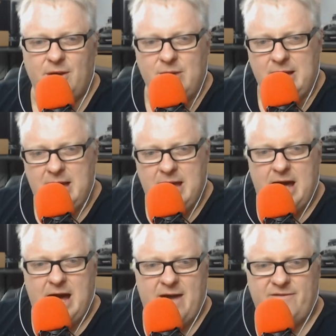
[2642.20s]
though.
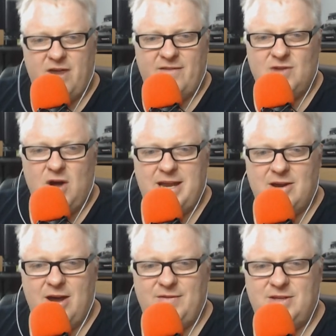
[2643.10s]

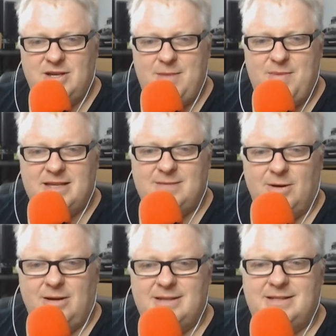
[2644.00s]
$599 for the GPS
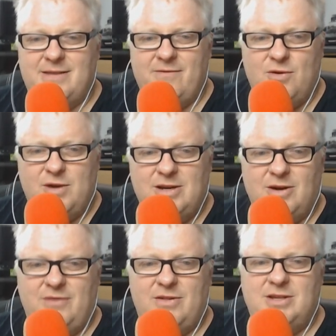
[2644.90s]
model and
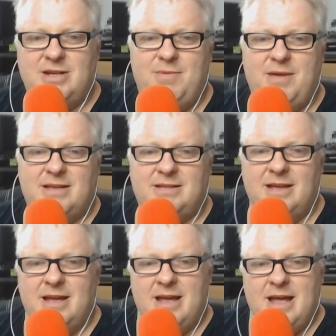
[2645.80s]
$749 for the GPS
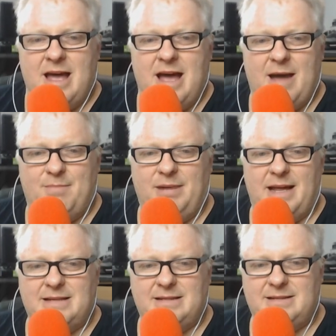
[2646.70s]

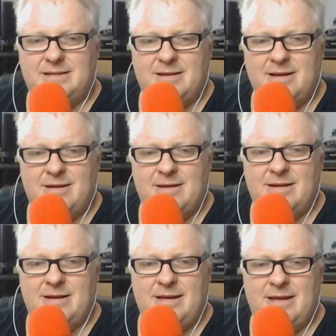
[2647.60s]
Plus
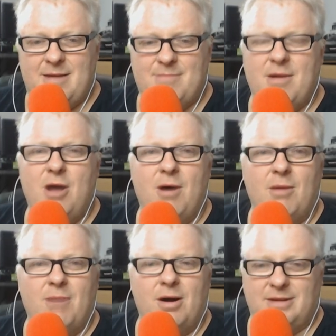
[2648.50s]

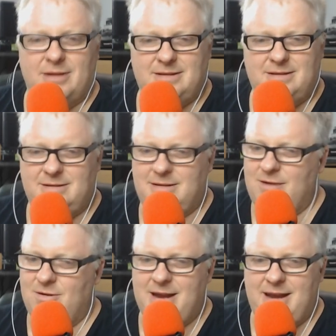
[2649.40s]
mobile model.
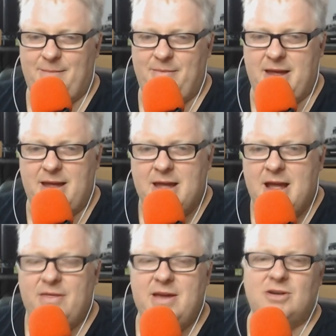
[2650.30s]
They're all getting up there.
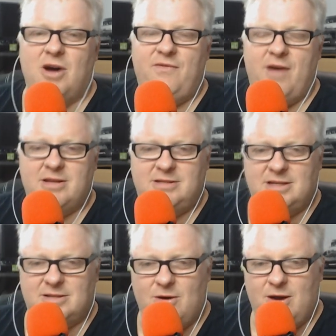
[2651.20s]
These iPhones,
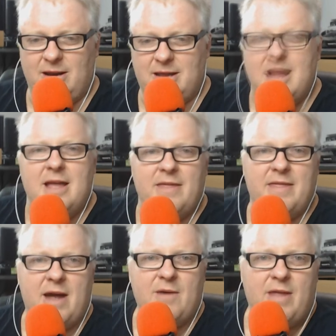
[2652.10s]
just quietly, that
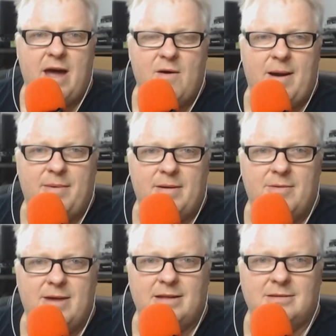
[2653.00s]
they were up at
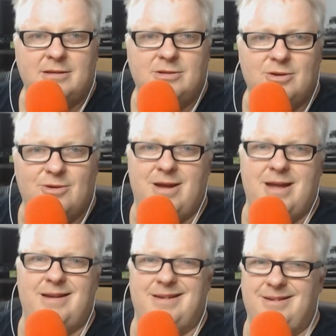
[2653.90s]
around the
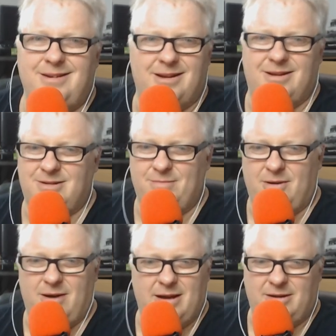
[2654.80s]
$2,000, to
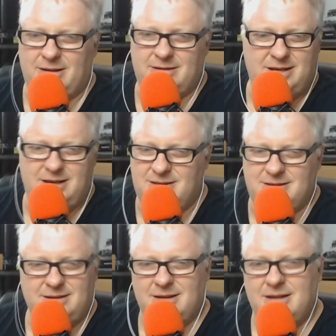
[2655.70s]
buy. Like,
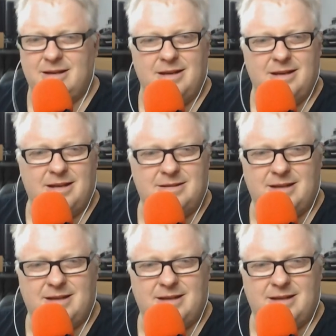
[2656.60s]
geez. But